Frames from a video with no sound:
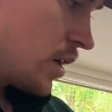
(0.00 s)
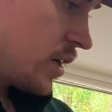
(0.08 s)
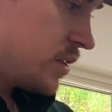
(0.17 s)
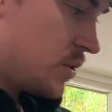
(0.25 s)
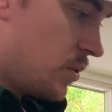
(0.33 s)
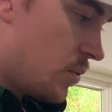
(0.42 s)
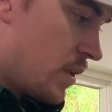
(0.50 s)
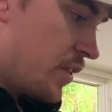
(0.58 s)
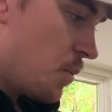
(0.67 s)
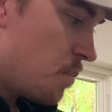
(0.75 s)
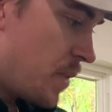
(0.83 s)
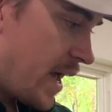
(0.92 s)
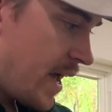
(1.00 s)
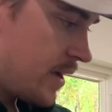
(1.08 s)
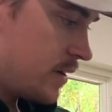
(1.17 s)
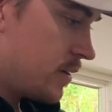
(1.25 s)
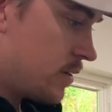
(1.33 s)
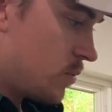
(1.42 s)
Continuing around the
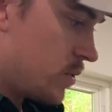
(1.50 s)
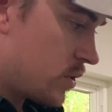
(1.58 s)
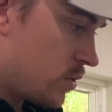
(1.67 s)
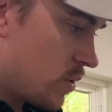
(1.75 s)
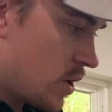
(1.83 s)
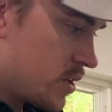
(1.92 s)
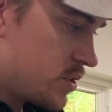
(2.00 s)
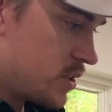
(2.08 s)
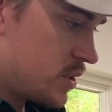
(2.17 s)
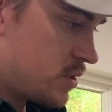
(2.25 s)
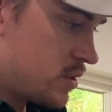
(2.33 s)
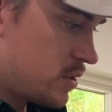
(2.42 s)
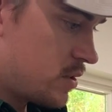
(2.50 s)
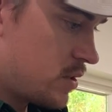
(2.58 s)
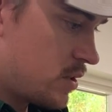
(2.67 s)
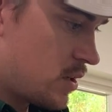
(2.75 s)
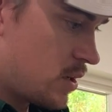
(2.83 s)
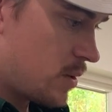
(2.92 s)
back where the garage is,
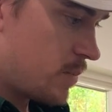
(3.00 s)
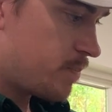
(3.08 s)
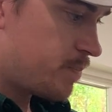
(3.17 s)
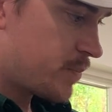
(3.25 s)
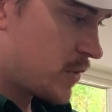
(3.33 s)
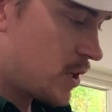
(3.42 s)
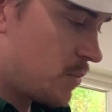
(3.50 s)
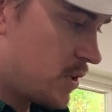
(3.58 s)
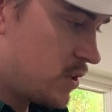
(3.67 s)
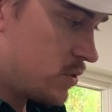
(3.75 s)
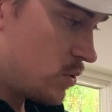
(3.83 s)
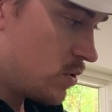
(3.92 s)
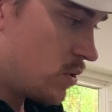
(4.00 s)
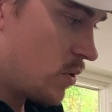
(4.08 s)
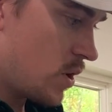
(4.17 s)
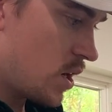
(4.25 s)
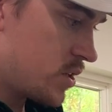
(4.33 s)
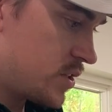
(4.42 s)
coming into the
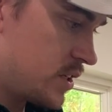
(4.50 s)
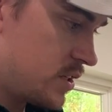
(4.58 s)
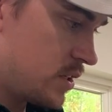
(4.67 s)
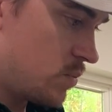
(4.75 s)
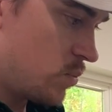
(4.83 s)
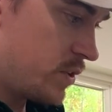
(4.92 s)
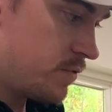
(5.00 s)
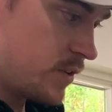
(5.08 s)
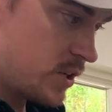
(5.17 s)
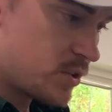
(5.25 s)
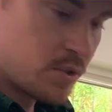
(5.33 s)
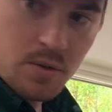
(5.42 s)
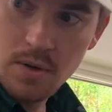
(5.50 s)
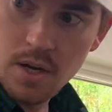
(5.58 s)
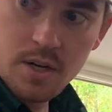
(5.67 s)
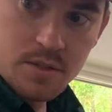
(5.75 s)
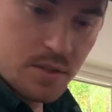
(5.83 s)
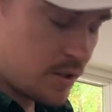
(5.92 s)
garage, they did refinish the
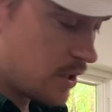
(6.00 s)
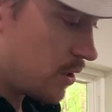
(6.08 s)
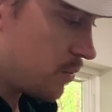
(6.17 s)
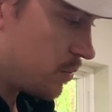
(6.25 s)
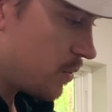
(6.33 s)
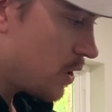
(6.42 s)
garage in there.